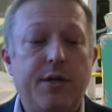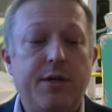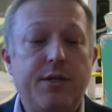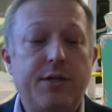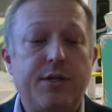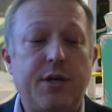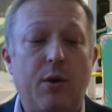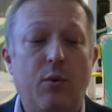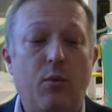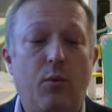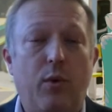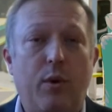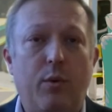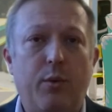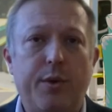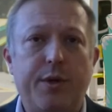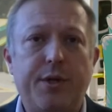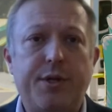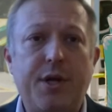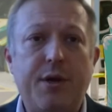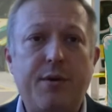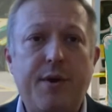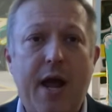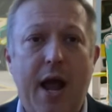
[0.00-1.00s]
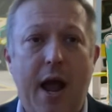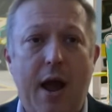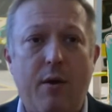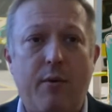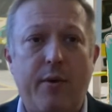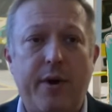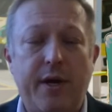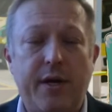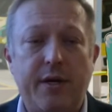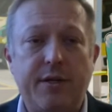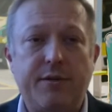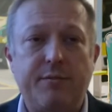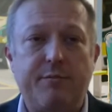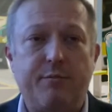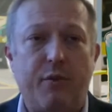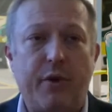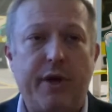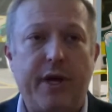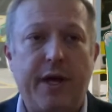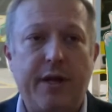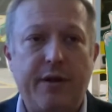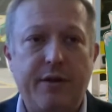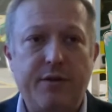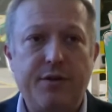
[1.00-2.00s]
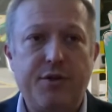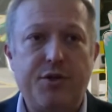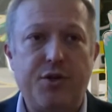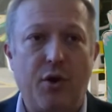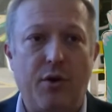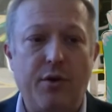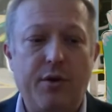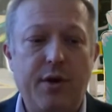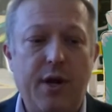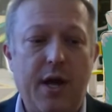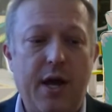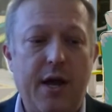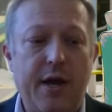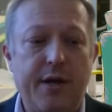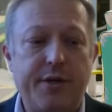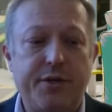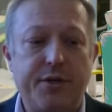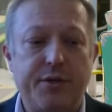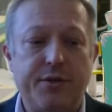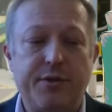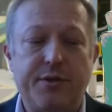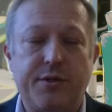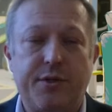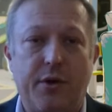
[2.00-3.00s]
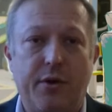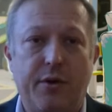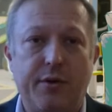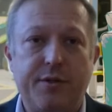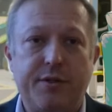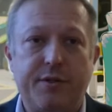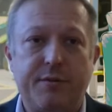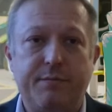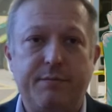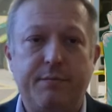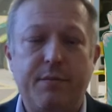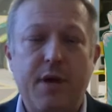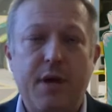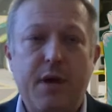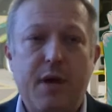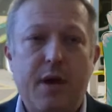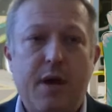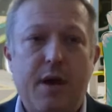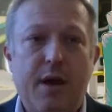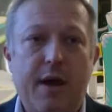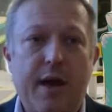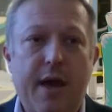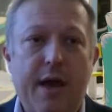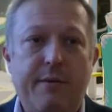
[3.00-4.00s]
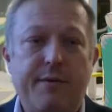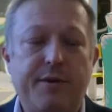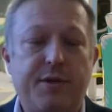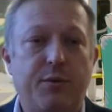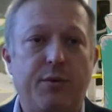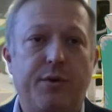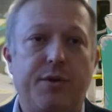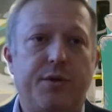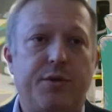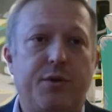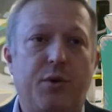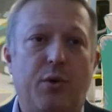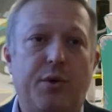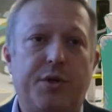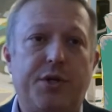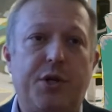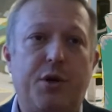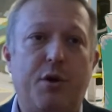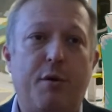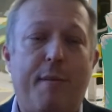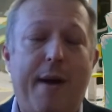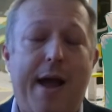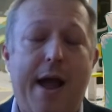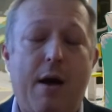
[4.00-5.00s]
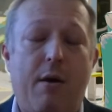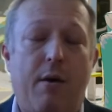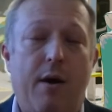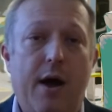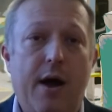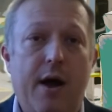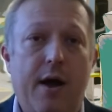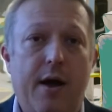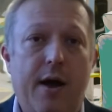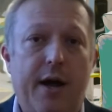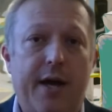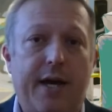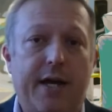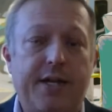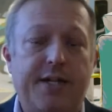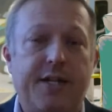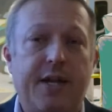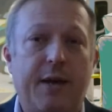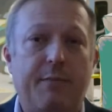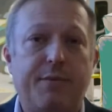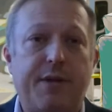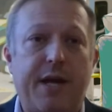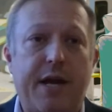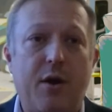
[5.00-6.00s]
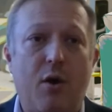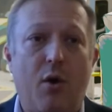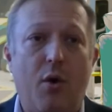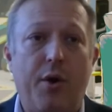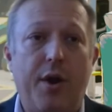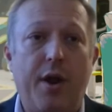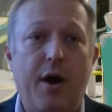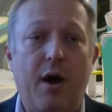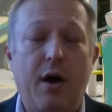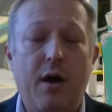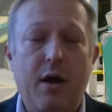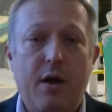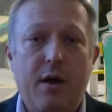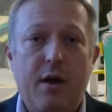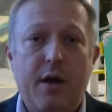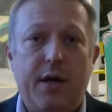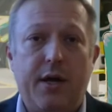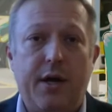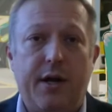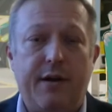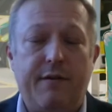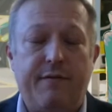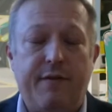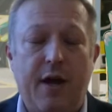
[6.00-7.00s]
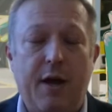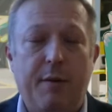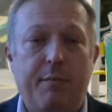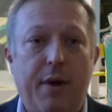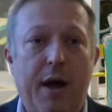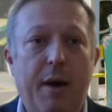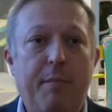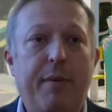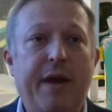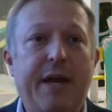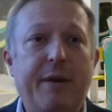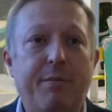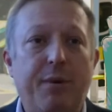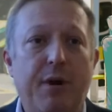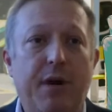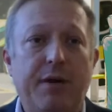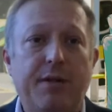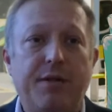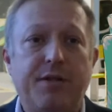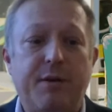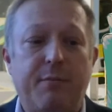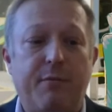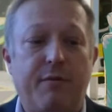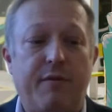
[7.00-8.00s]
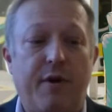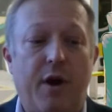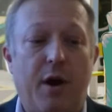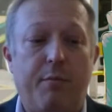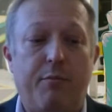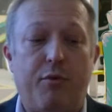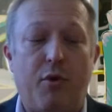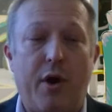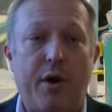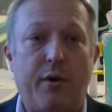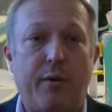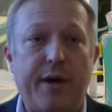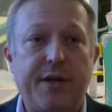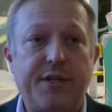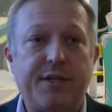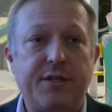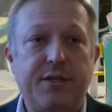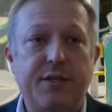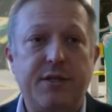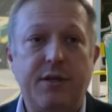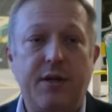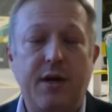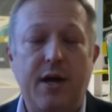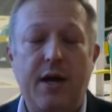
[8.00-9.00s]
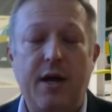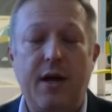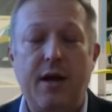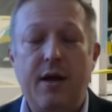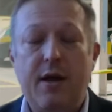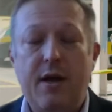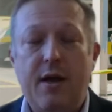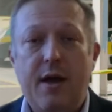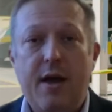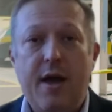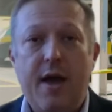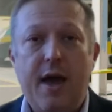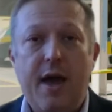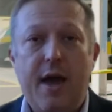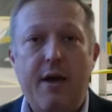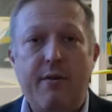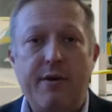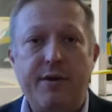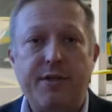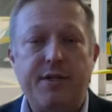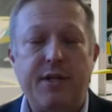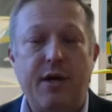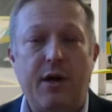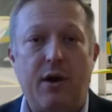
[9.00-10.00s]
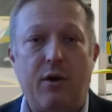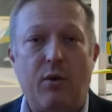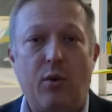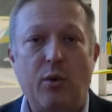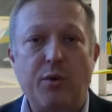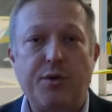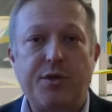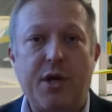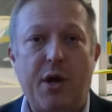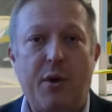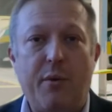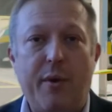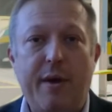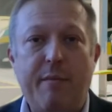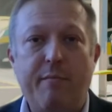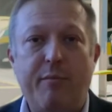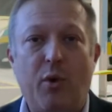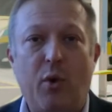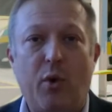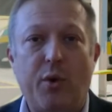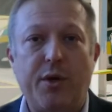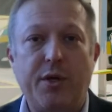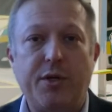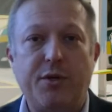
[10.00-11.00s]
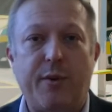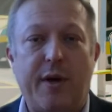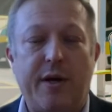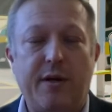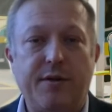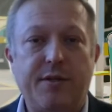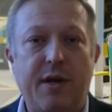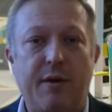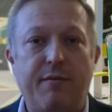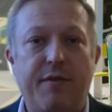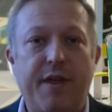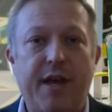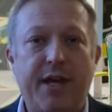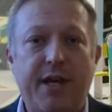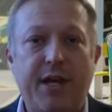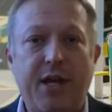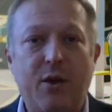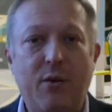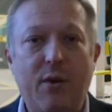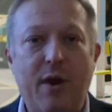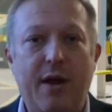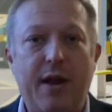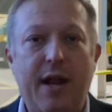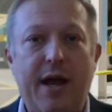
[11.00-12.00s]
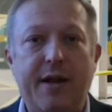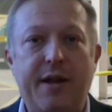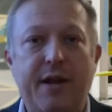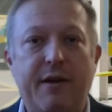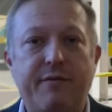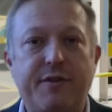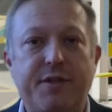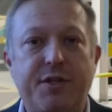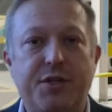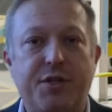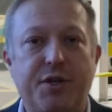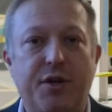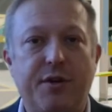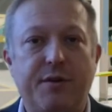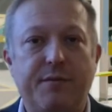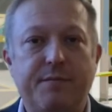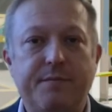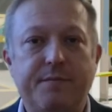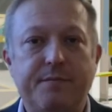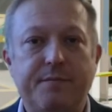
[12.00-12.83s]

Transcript: So what I want to do now is bring in John. John's got some areas he wants to talk to you about, I guess an update on our kind of people and some of our progress and areas that are also important as well. So thank you. I'll hand over to John.